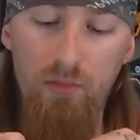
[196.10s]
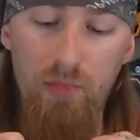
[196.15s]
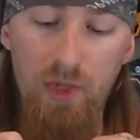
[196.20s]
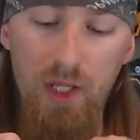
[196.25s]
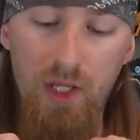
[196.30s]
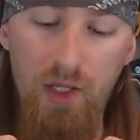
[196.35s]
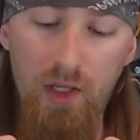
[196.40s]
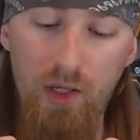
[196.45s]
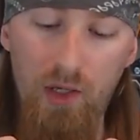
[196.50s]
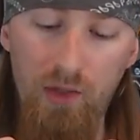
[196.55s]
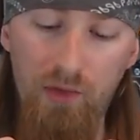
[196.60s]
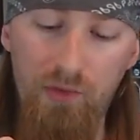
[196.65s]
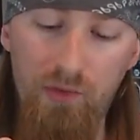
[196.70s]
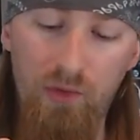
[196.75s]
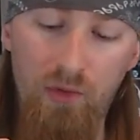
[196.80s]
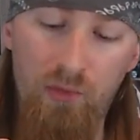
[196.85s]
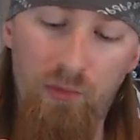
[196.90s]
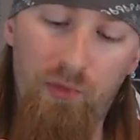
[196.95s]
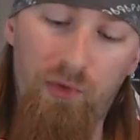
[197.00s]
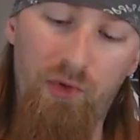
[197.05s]
make
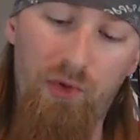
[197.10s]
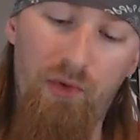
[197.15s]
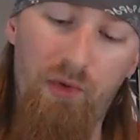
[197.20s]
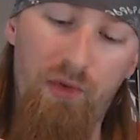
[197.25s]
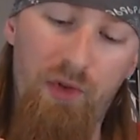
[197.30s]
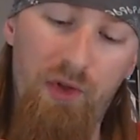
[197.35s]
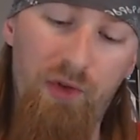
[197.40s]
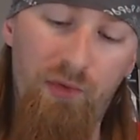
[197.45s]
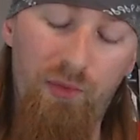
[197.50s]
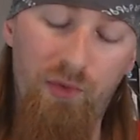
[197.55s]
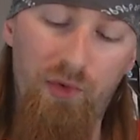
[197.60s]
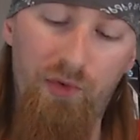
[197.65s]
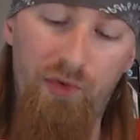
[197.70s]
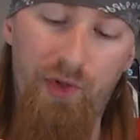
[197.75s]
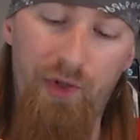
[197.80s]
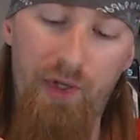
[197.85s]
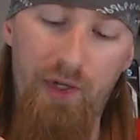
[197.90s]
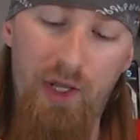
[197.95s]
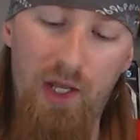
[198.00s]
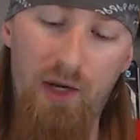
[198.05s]
custom. So this was
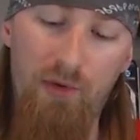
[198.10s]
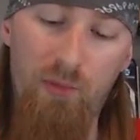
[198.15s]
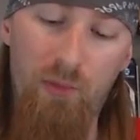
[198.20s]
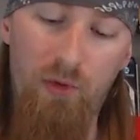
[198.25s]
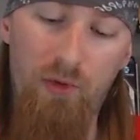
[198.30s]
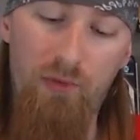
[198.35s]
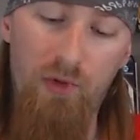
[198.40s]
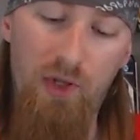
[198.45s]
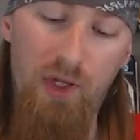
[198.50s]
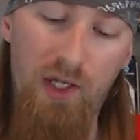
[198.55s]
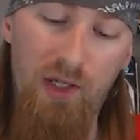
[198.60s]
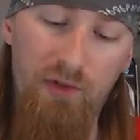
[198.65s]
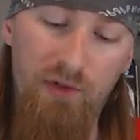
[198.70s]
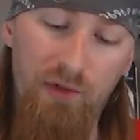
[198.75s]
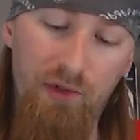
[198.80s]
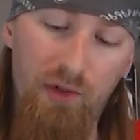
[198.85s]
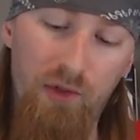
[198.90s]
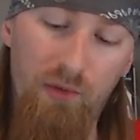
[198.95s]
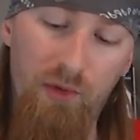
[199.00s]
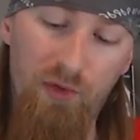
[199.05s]
kind of more of a
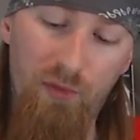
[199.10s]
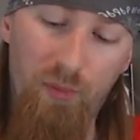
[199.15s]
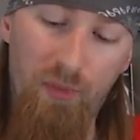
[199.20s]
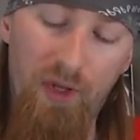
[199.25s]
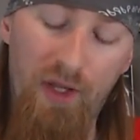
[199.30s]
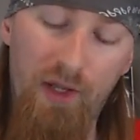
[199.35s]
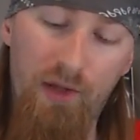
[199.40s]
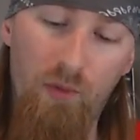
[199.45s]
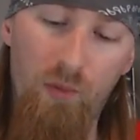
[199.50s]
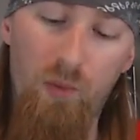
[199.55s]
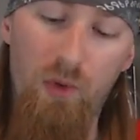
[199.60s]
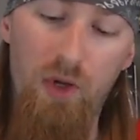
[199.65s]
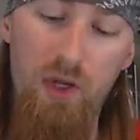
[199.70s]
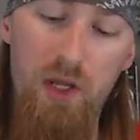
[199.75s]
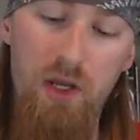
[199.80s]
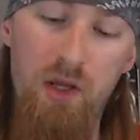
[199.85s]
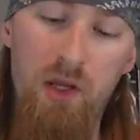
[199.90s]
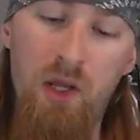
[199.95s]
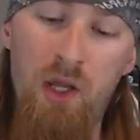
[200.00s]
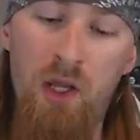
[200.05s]
classic look where it's black and
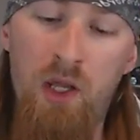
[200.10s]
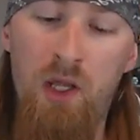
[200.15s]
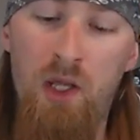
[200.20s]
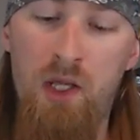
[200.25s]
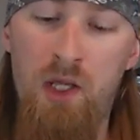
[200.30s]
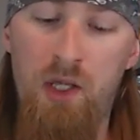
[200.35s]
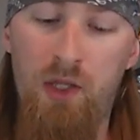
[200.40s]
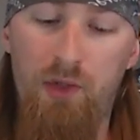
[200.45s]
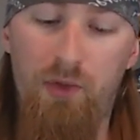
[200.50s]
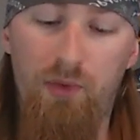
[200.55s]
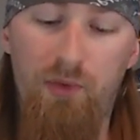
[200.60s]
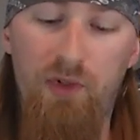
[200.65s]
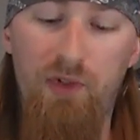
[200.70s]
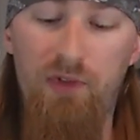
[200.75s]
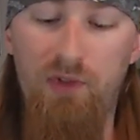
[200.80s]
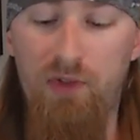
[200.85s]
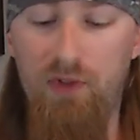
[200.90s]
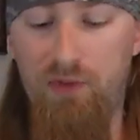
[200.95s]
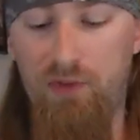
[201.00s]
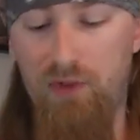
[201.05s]
white, so it's
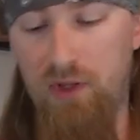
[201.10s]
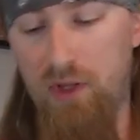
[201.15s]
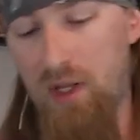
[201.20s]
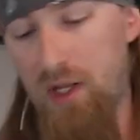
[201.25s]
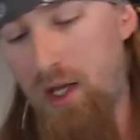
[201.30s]
easy to see